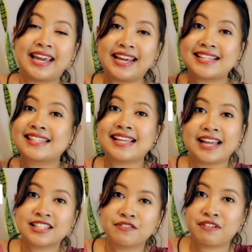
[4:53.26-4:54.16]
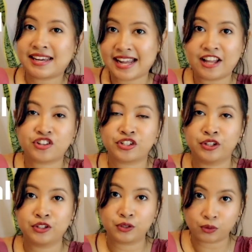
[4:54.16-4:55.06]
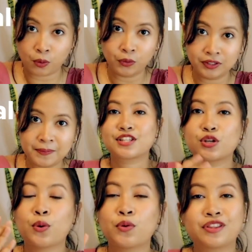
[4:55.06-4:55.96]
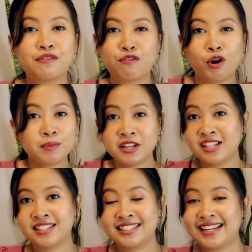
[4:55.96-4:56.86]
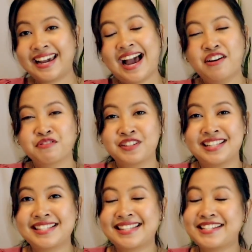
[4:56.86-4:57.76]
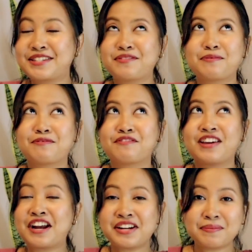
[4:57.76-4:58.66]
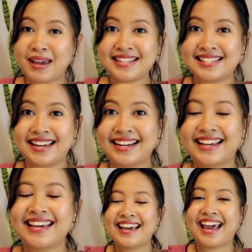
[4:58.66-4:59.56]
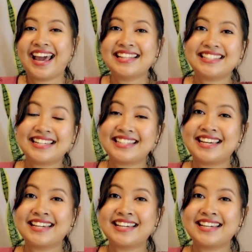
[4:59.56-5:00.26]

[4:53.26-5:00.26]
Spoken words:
a set financial goal. So the formula that I have for this is very basic. and it